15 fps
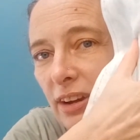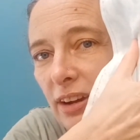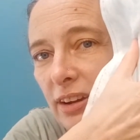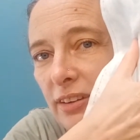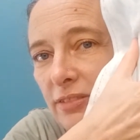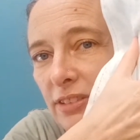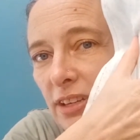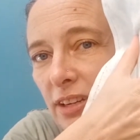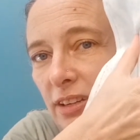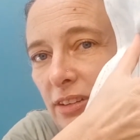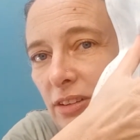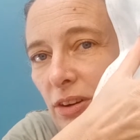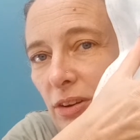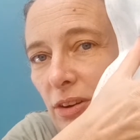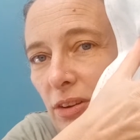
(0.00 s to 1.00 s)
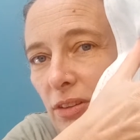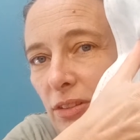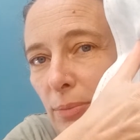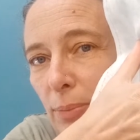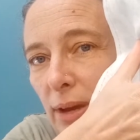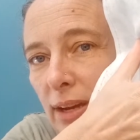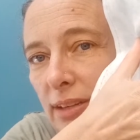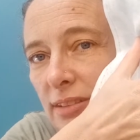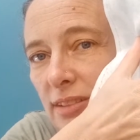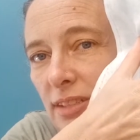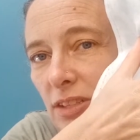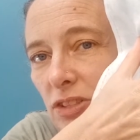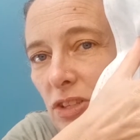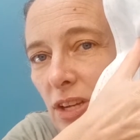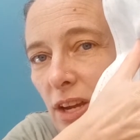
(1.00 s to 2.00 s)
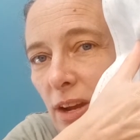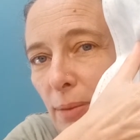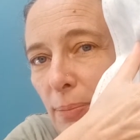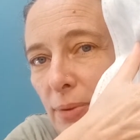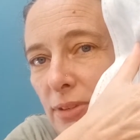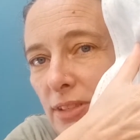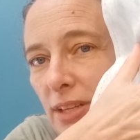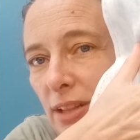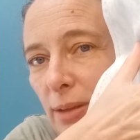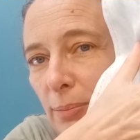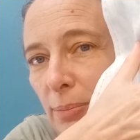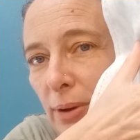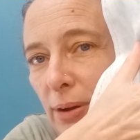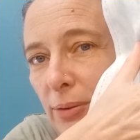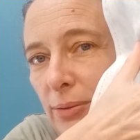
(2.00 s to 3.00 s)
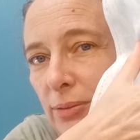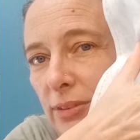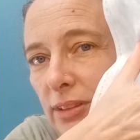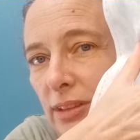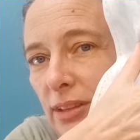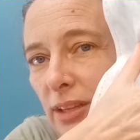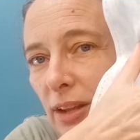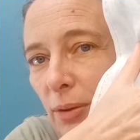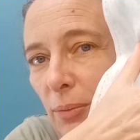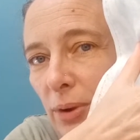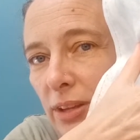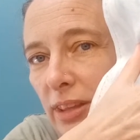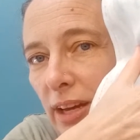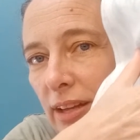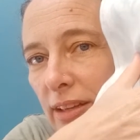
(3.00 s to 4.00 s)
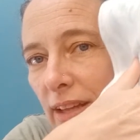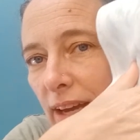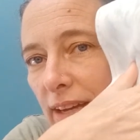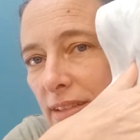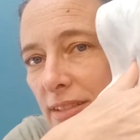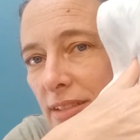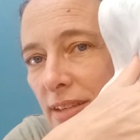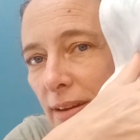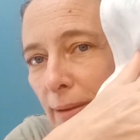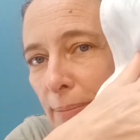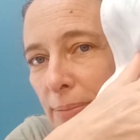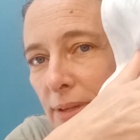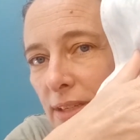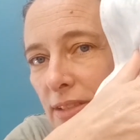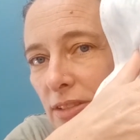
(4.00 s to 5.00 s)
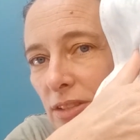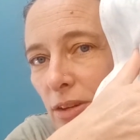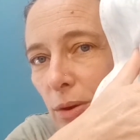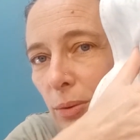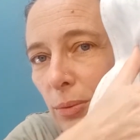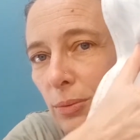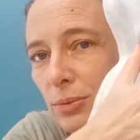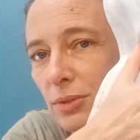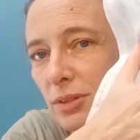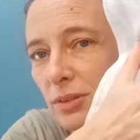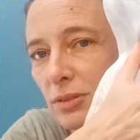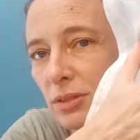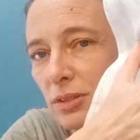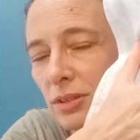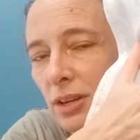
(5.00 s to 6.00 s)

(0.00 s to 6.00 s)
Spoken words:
I've done all the back stitching up until about where that last top piece goes. There's